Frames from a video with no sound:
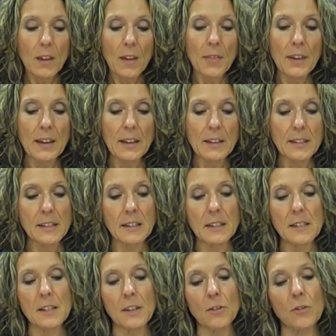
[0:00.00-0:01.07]
The
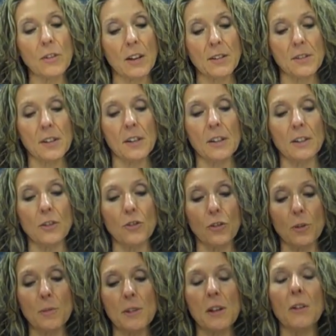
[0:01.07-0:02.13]
incidence of testicular
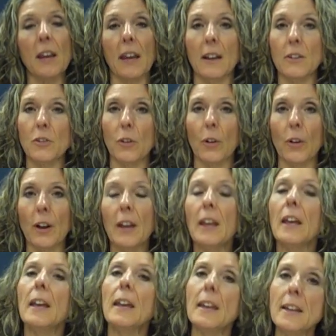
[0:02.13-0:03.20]
germ cell cancer
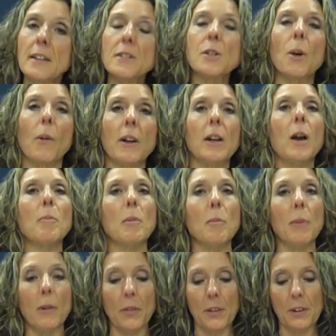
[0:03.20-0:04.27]
is going up in
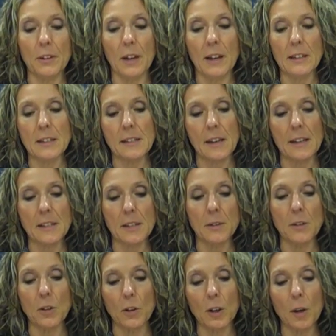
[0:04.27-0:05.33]
both the United States
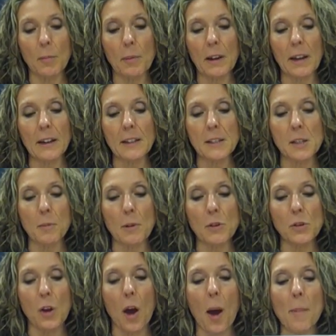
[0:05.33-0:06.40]
and Europe, and it's the
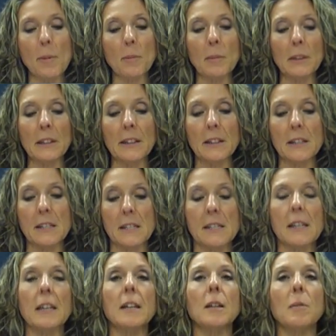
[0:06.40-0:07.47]
most common
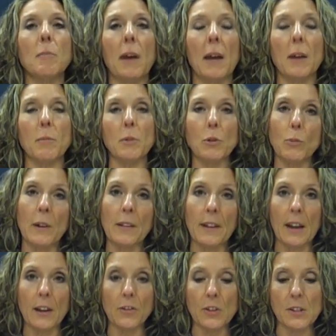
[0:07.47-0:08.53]
malignancy in men between the
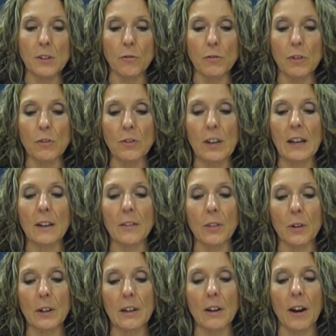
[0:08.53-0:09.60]
ages of fifteen and
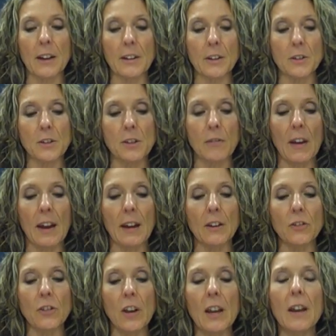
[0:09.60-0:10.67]
thirty-nine years of age.